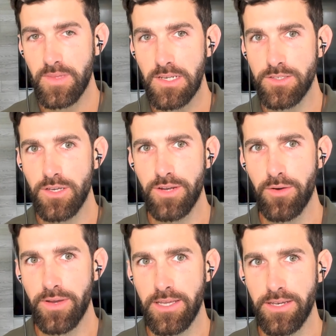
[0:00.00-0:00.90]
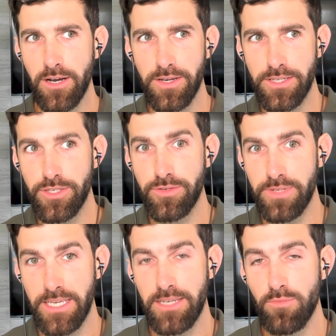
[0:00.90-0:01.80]
So knowing, do you
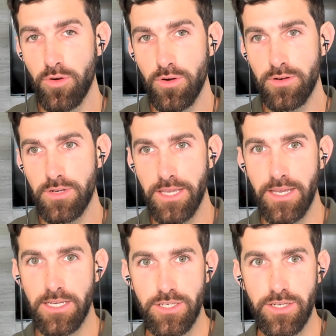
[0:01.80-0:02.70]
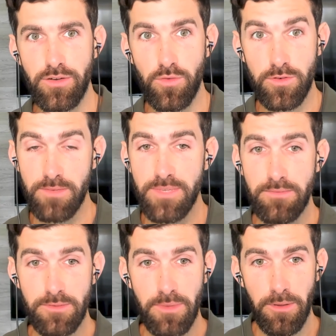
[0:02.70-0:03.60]
need more connection, or
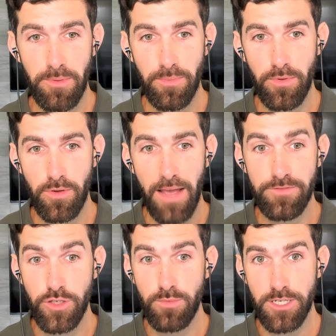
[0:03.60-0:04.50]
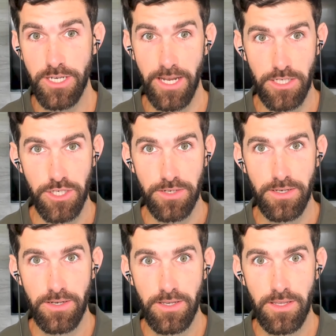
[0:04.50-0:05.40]
sometimes maybe people have too much connection,
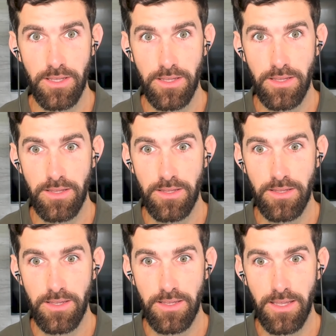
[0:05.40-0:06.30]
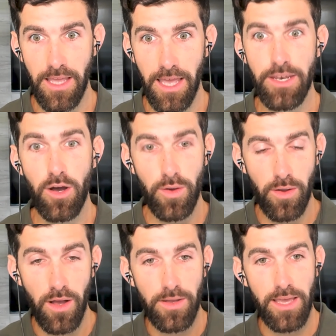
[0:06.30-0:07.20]
and
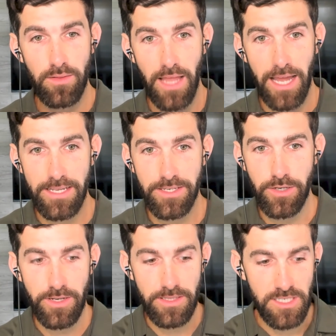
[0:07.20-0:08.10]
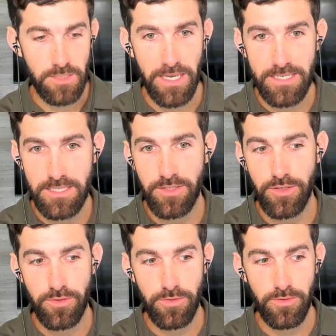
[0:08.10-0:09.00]
knowing, okay, I need to create the space
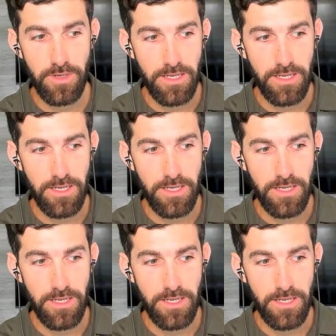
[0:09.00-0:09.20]
to,